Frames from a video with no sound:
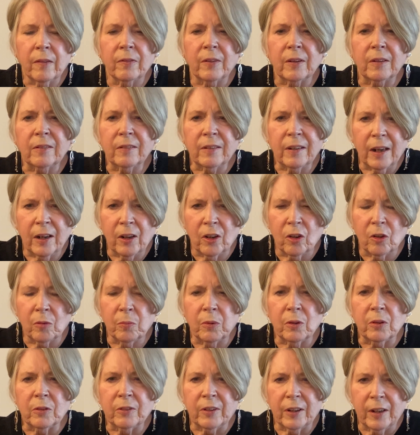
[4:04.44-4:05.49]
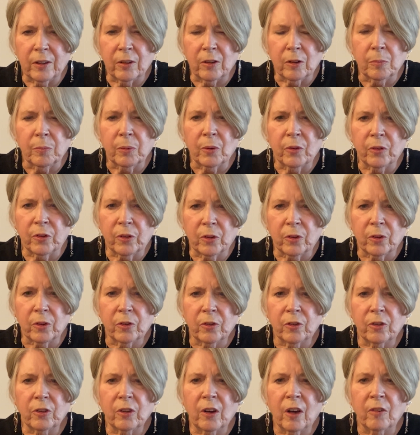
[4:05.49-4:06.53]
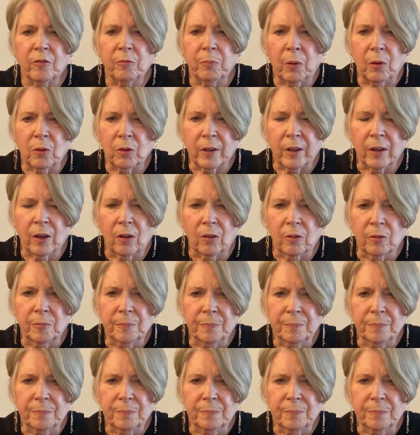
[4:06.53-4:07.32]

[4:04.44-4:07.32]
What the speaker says: the terrible, terrible surge of polio.